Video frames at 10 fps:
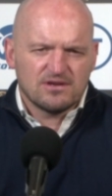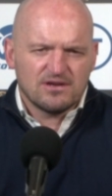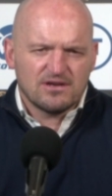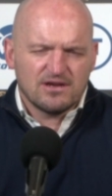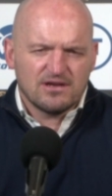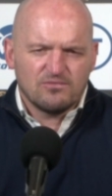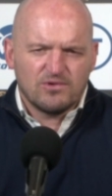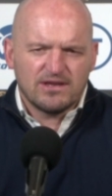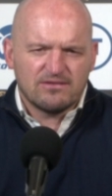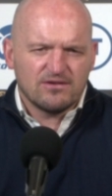and winning
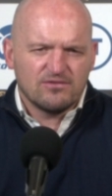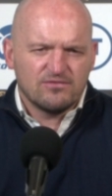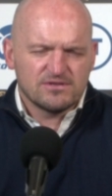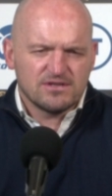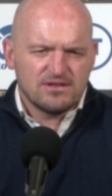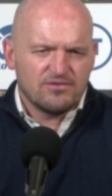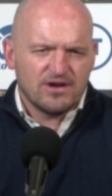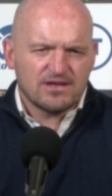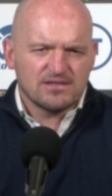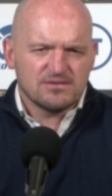turnovers at the ruck.
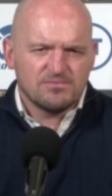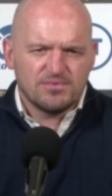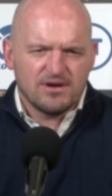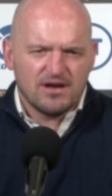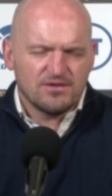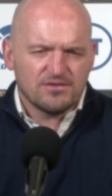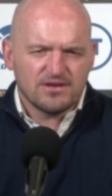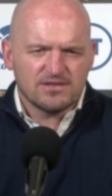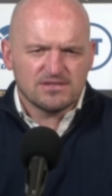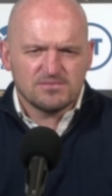It's about other things.
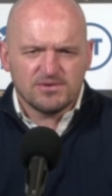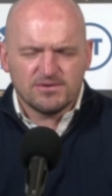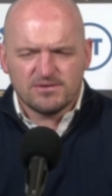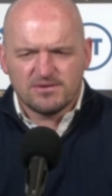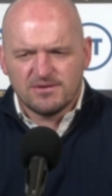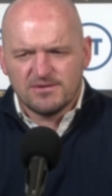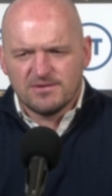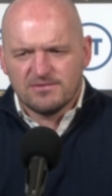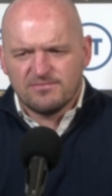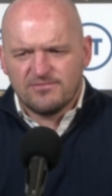It's about
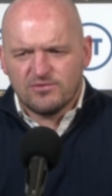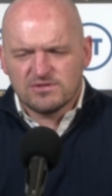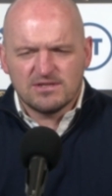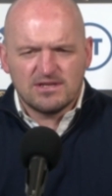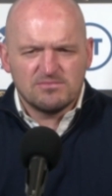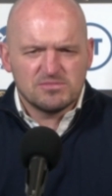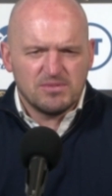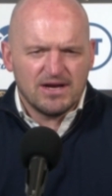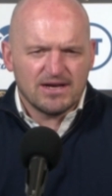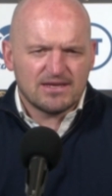forcing teams
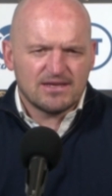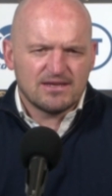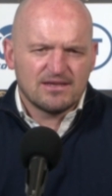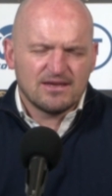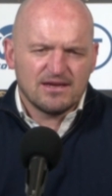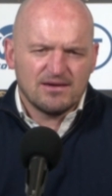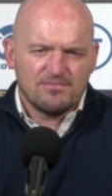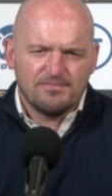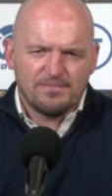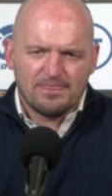back, um,
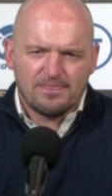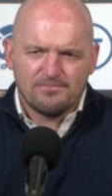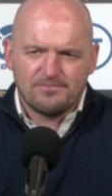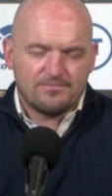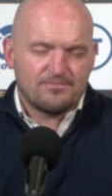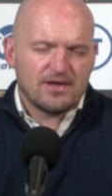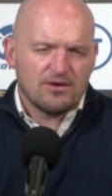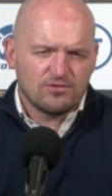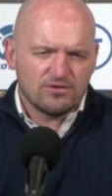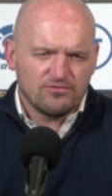
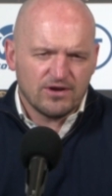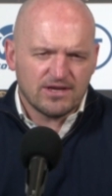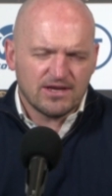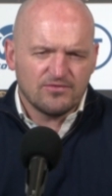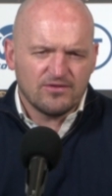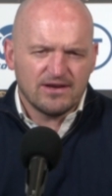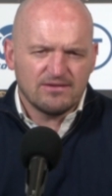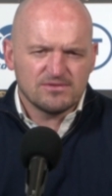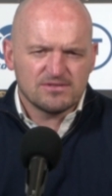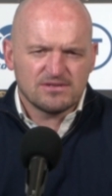counter rucking at
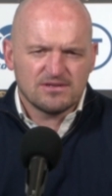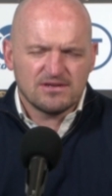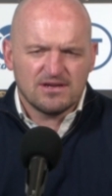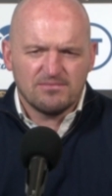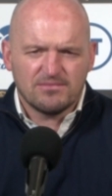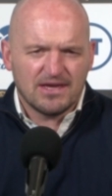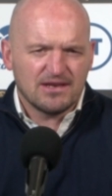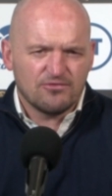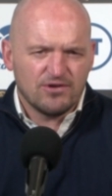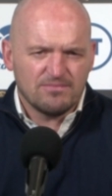times, um, getting
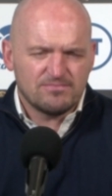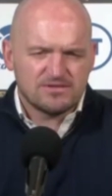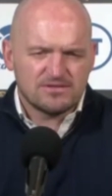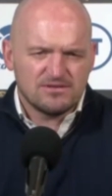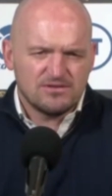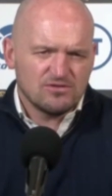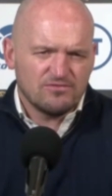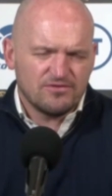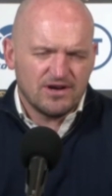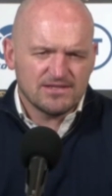rips. You saw
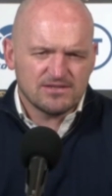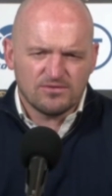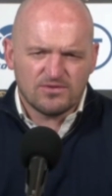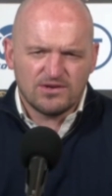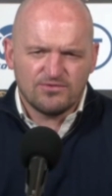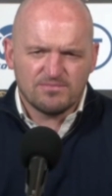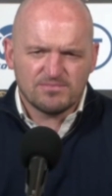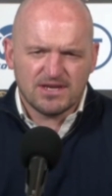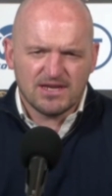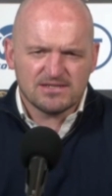France got three rips
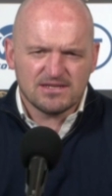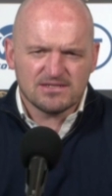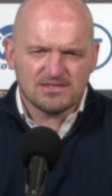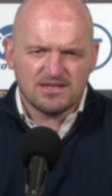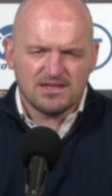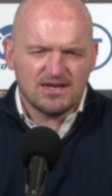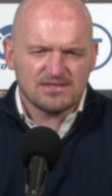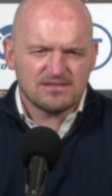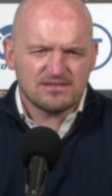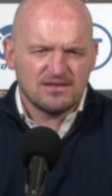against us in the
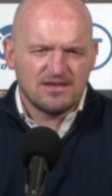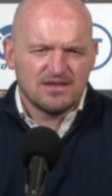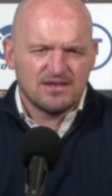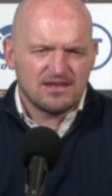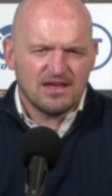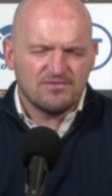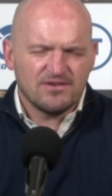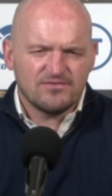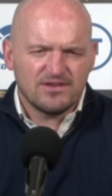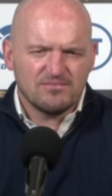last 10,
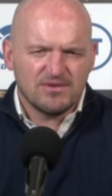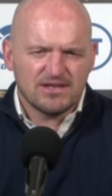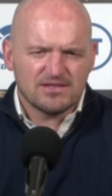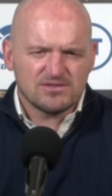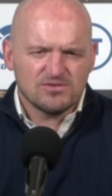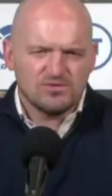15 minutes. So